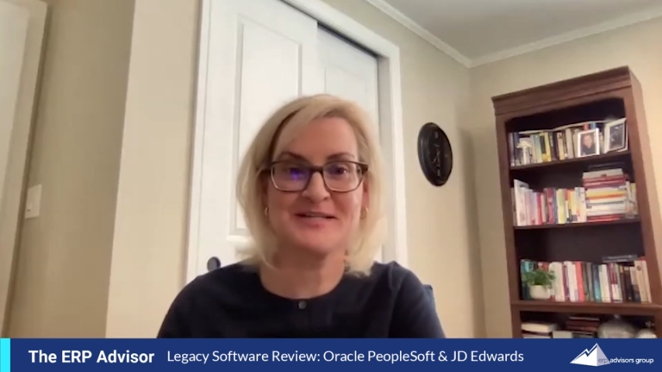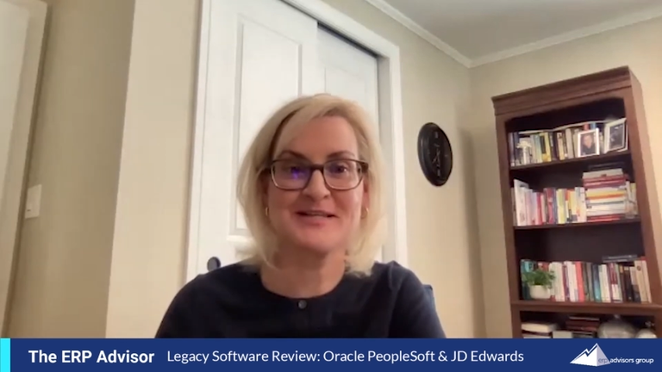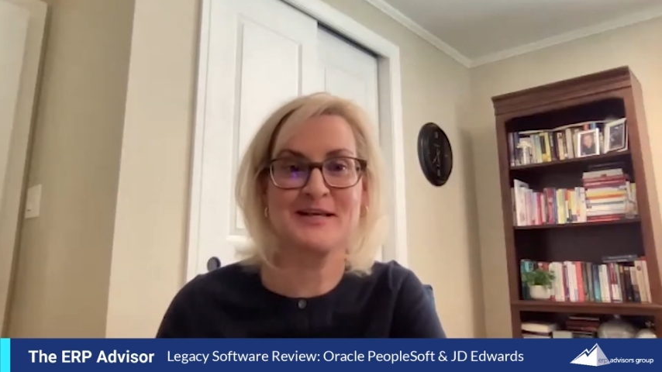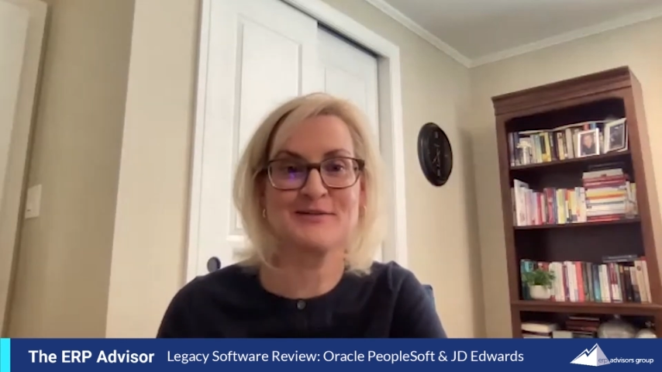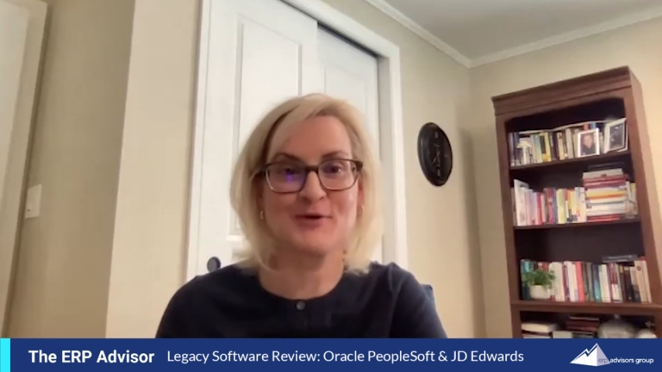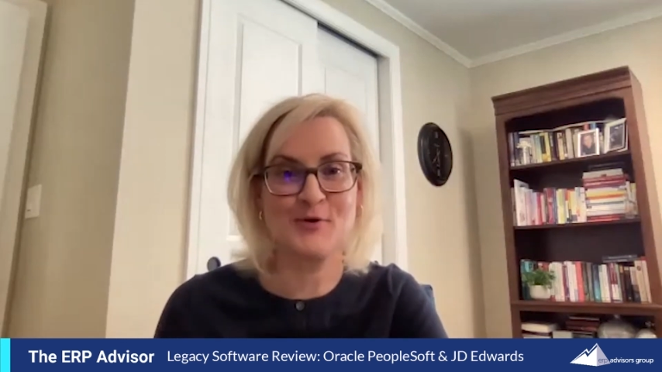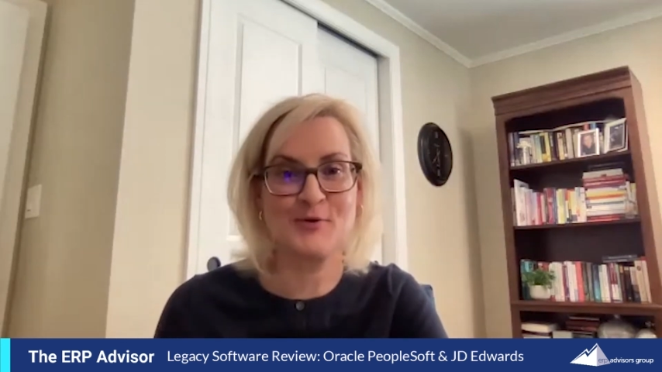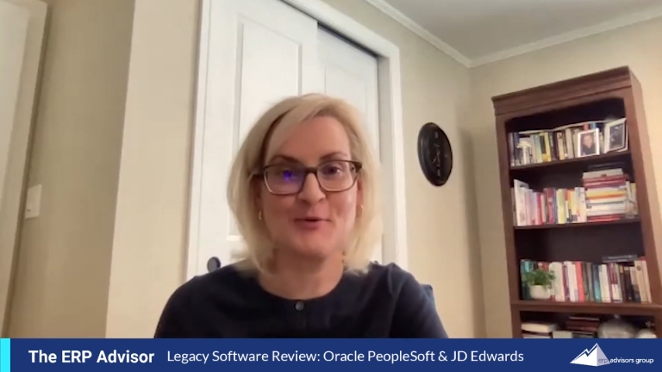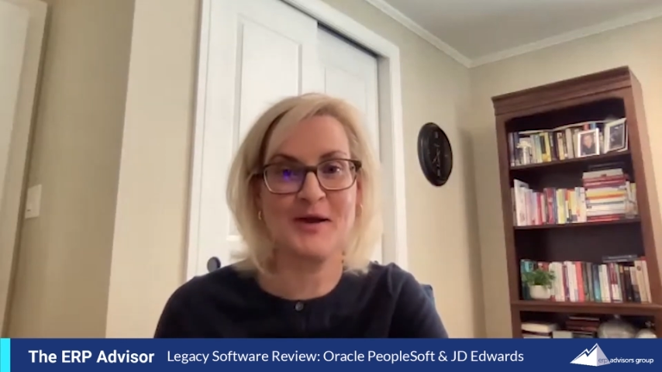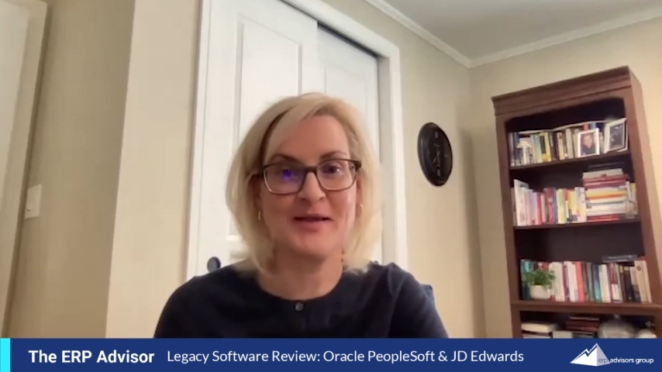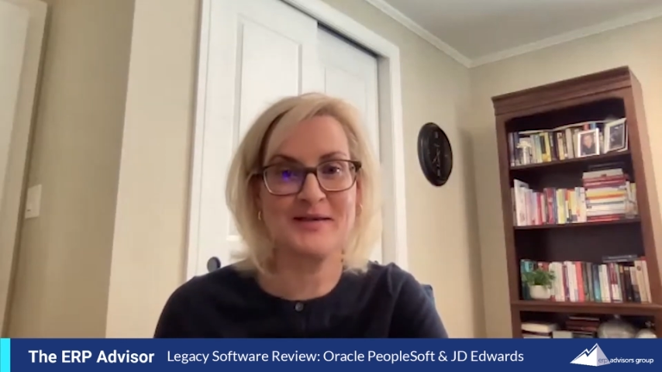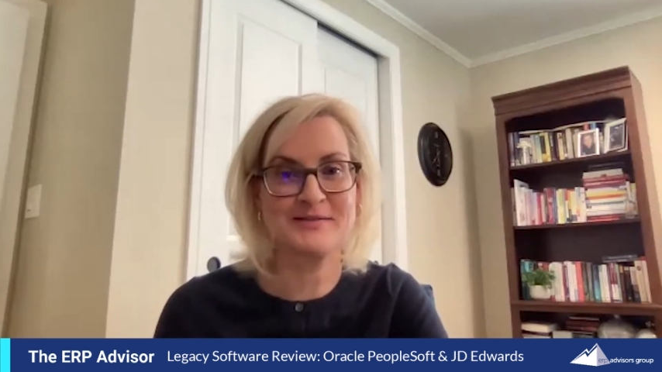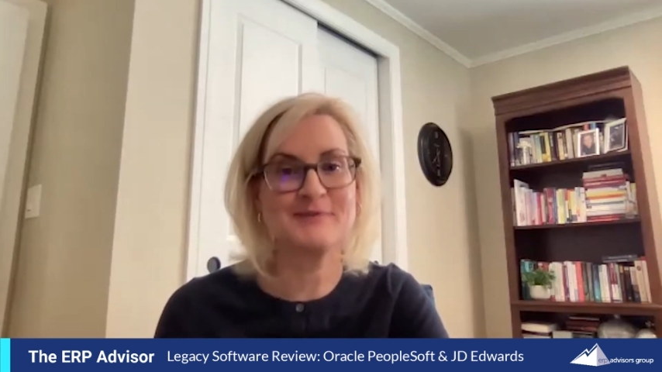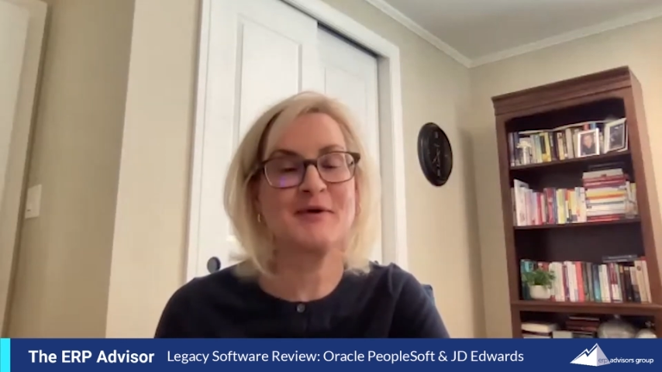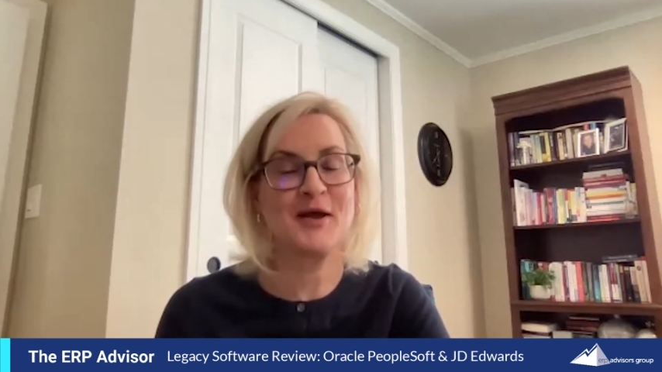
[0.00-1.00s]
as
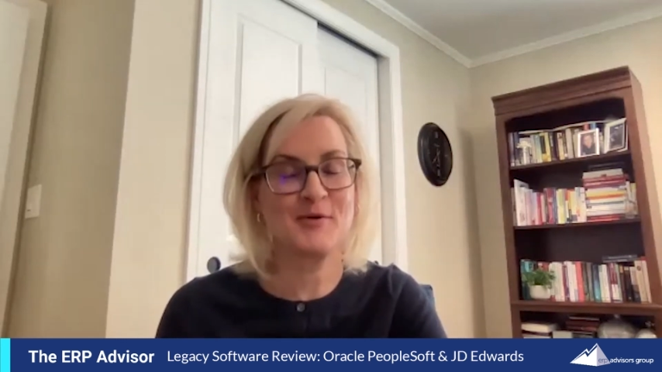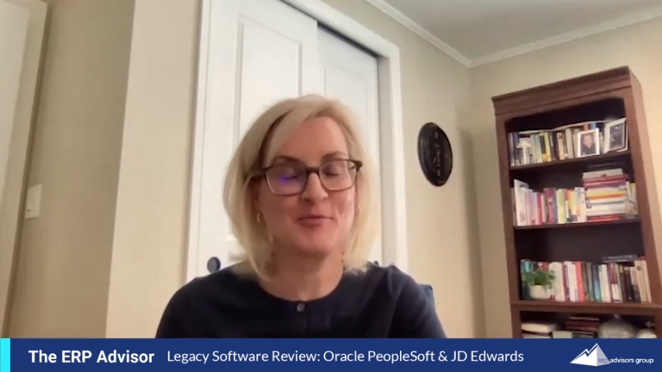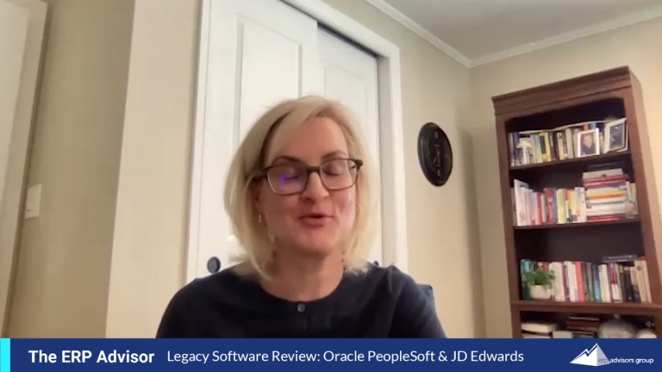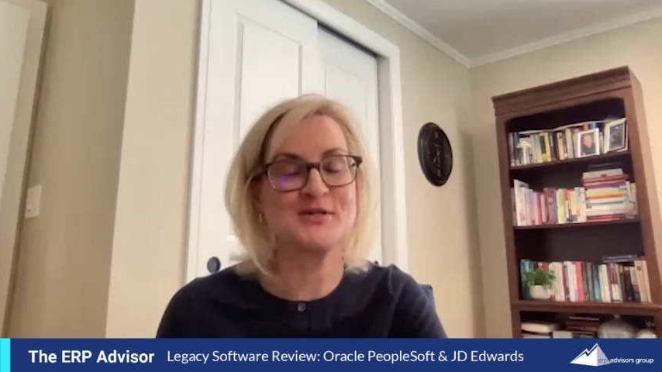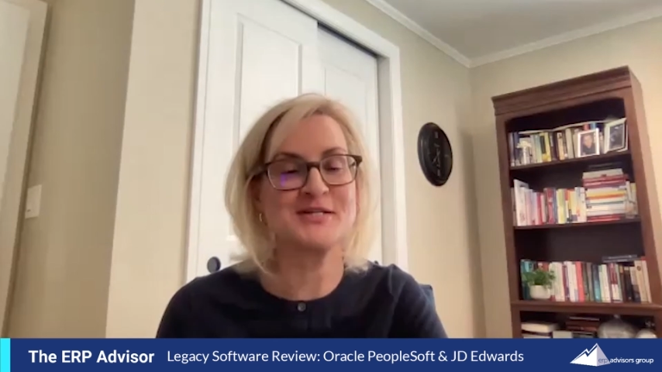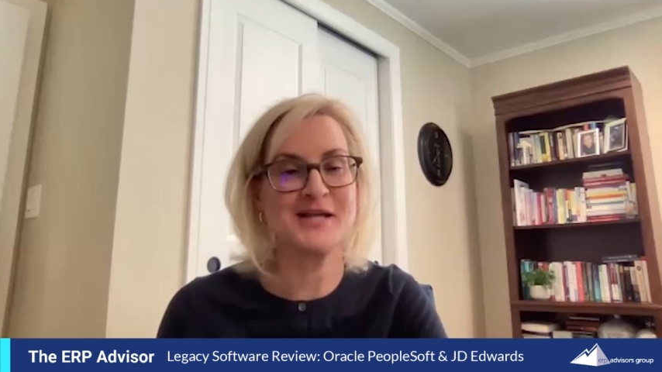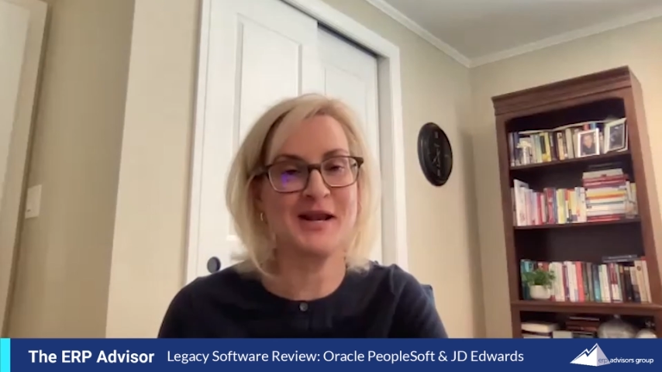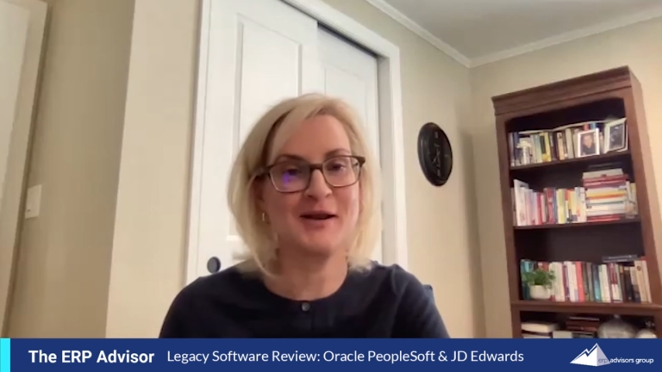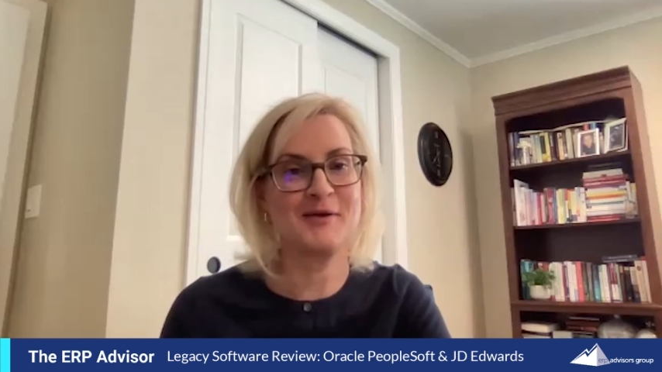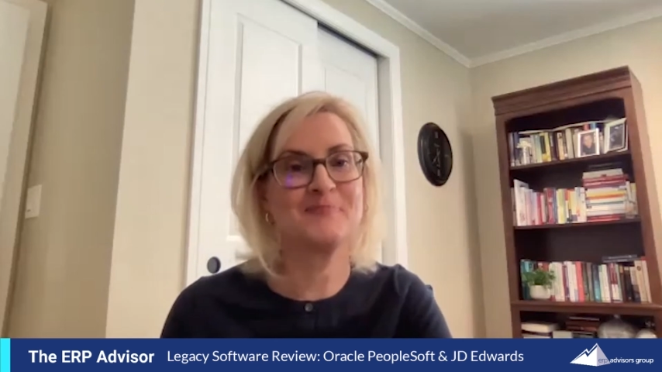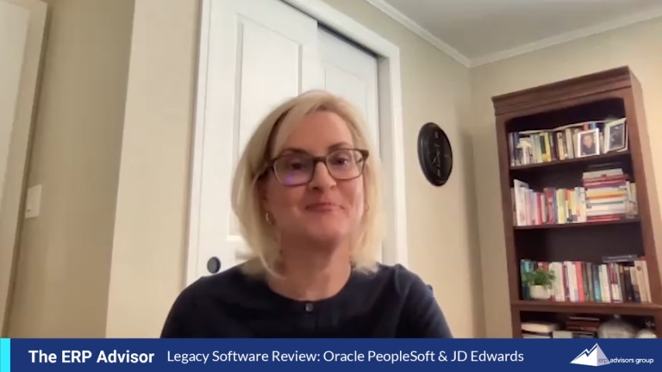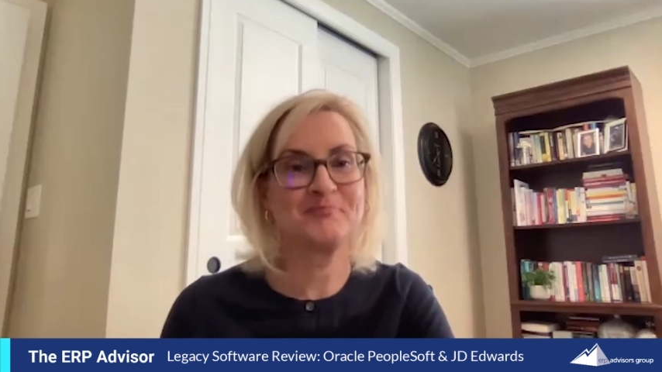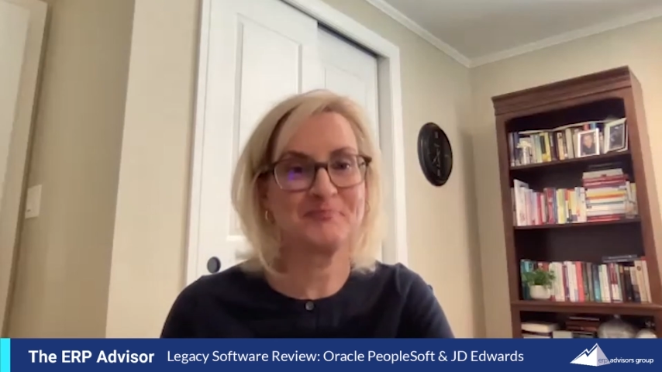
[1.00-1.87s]
always. I appreciate it.